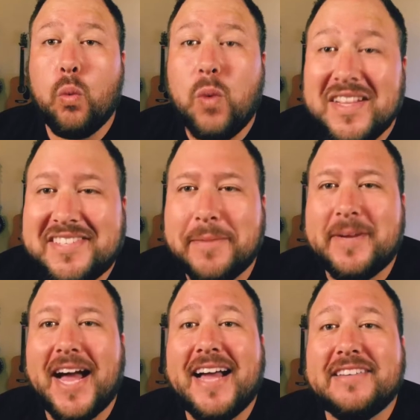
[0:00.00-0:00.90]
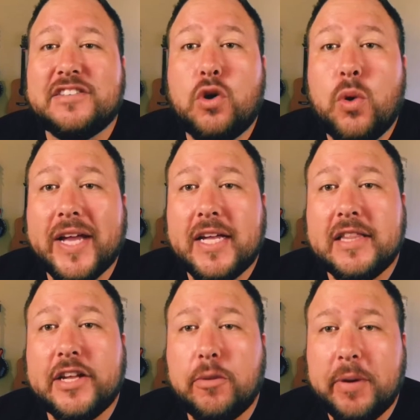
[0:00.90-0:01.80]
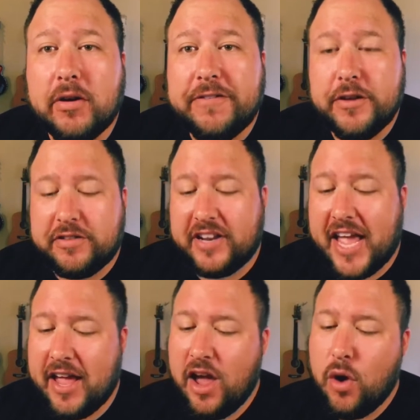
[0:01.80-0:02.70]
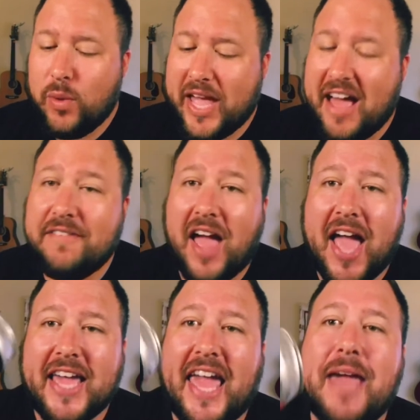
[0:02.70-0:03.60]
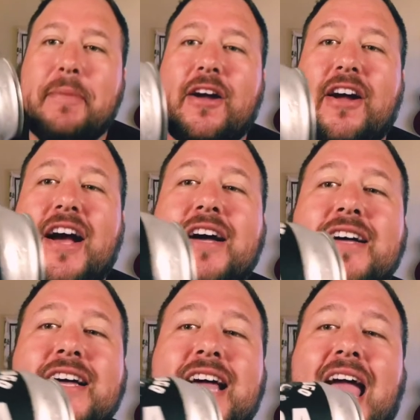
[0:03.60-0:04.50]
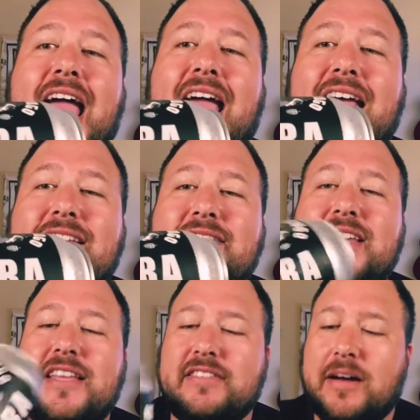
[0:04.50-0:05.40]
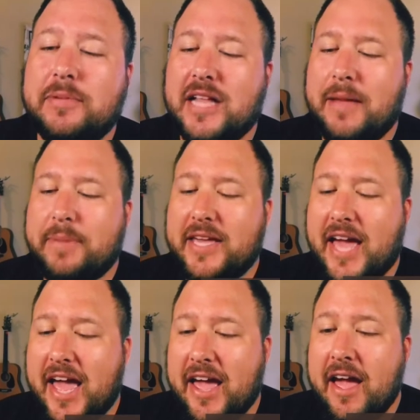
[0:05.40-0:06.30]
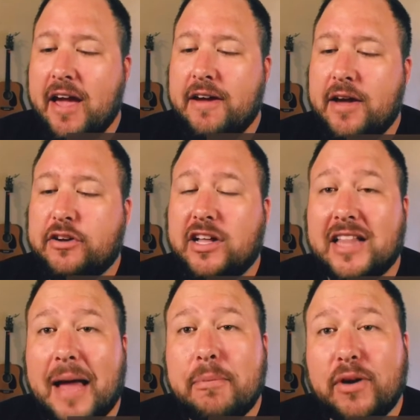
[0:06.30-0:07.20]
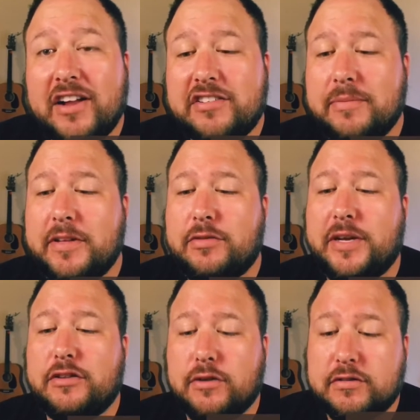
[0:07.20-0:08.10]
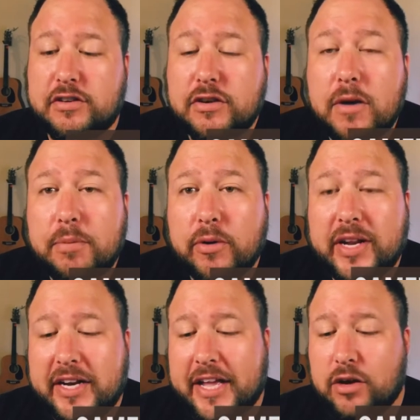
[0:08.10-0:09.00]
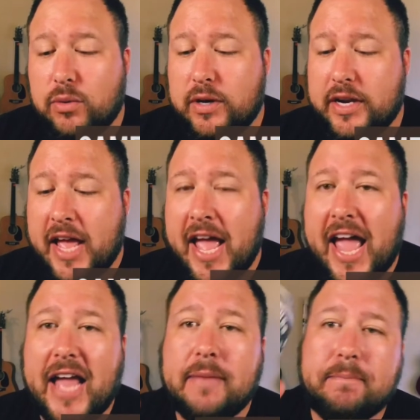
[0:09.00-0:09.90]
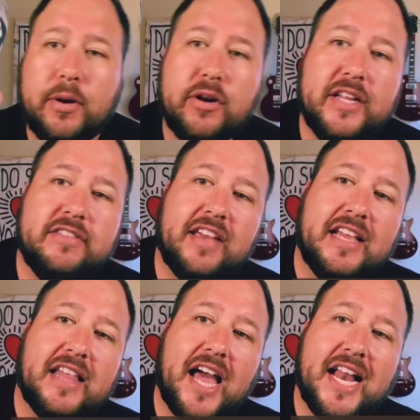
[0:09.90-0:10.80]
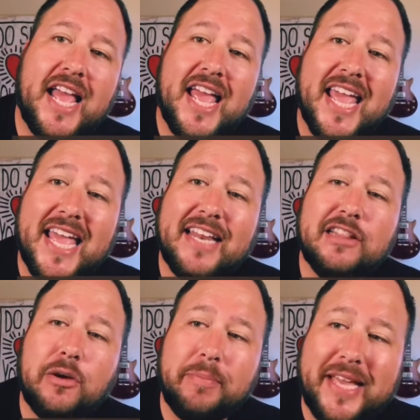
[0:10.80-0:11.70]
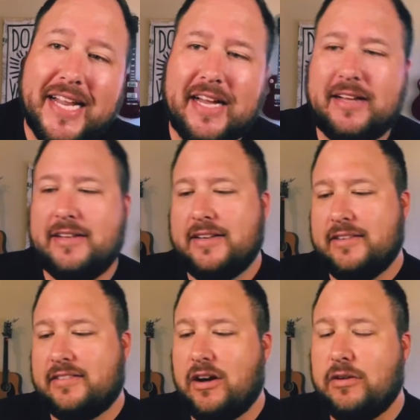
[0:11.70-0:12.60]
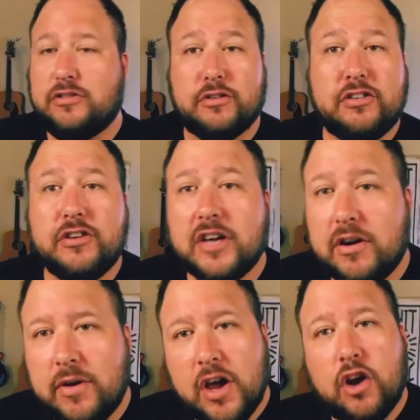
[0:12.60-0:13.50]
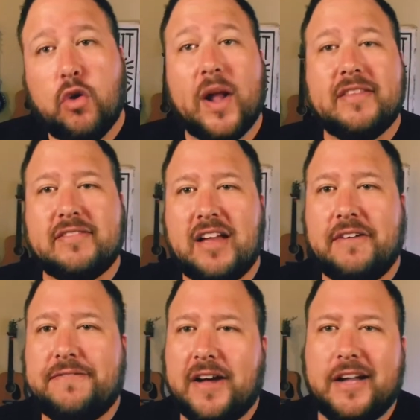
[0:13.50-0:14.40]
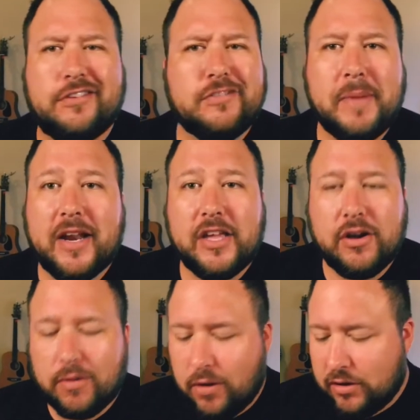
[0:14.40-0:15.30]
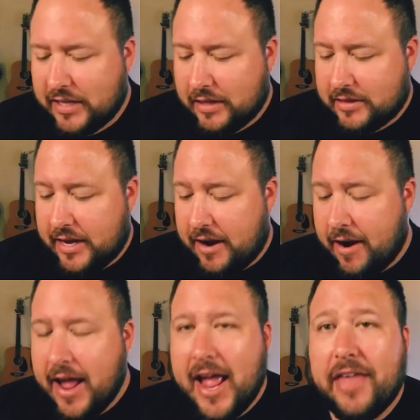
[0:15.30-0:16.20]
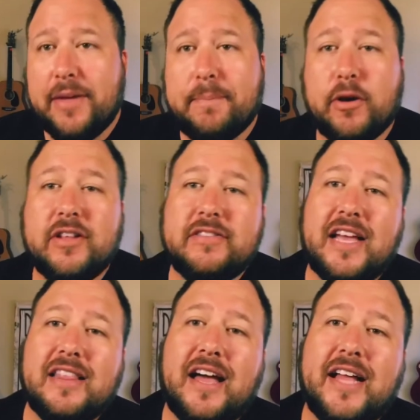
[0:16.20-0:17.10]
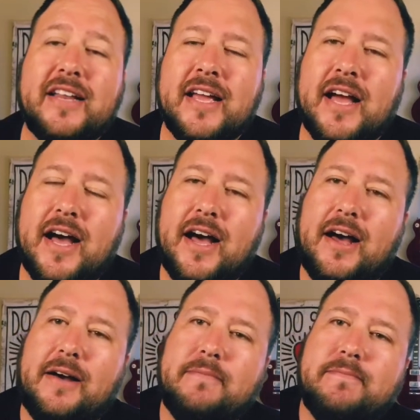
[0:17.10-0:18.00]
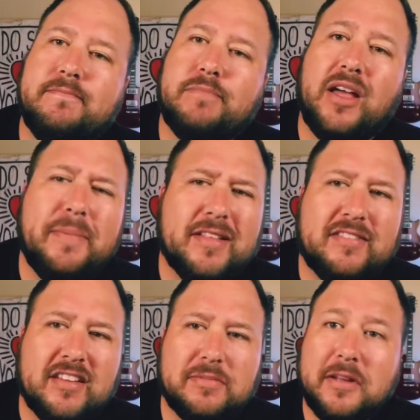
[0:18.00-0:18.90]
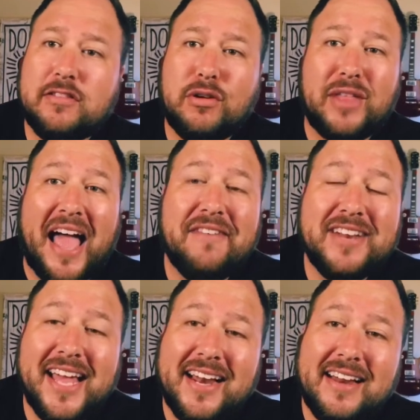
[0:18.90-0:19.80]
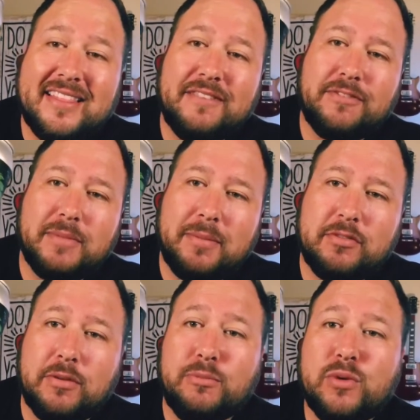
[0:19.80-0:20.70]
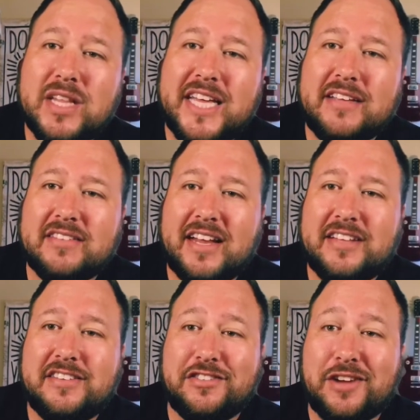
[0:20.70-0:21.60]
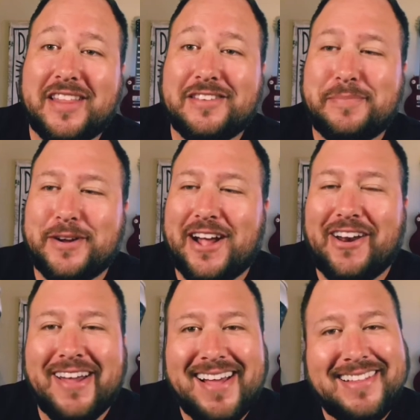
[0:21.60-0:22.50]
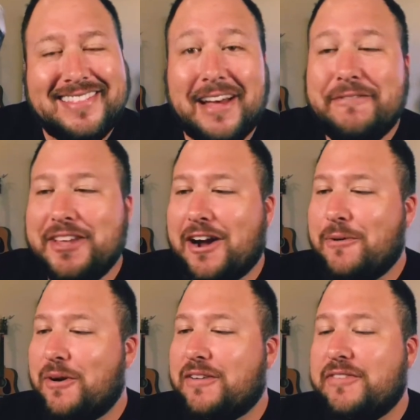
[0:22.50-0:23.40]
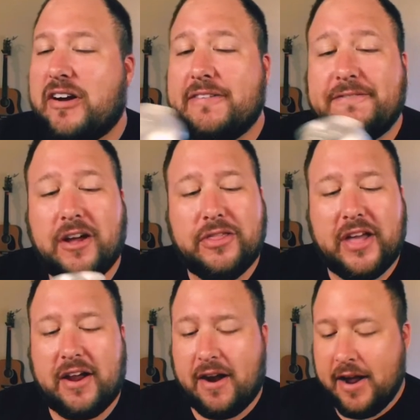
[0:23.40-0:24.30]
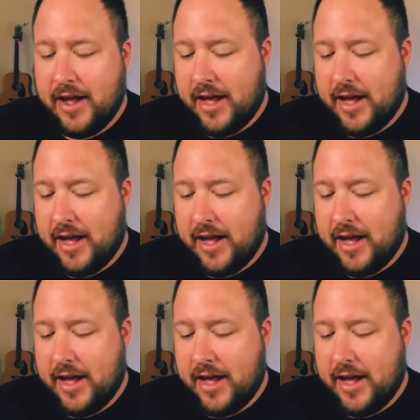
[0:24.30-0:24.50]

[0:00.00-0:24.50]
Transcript: What's up guys? Quick little beer review today. We have Gamera Hazy Double IPA collaboration between Tortugo Brewing in Inglewood and Burnin' Daylight in Lomita. So Tortugo, great stuff, uh, just about a year old out there. And then Burnin' Daylight, um, probably about six months old. Haven't had anything from them, so I'm really excited to try this beer out. Love the artwork, very fun there.